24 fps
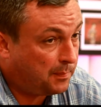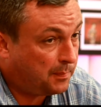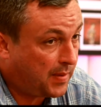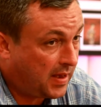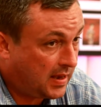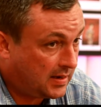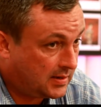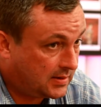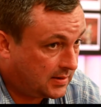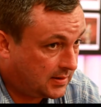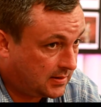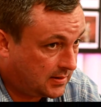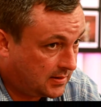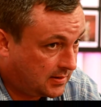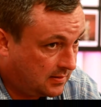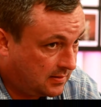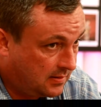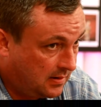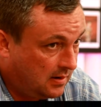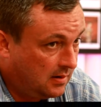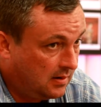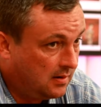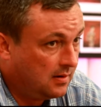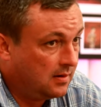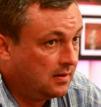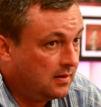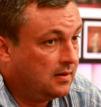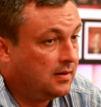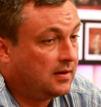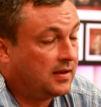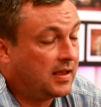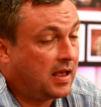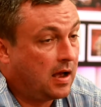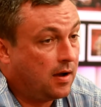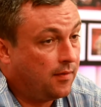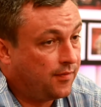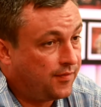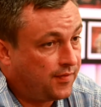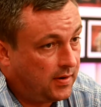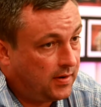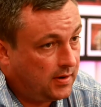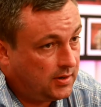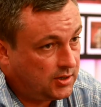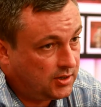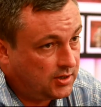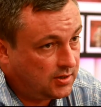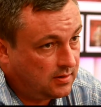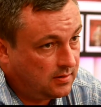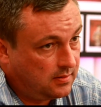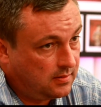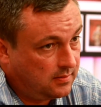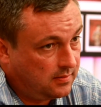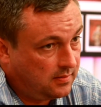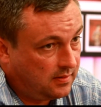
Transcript: best coverage,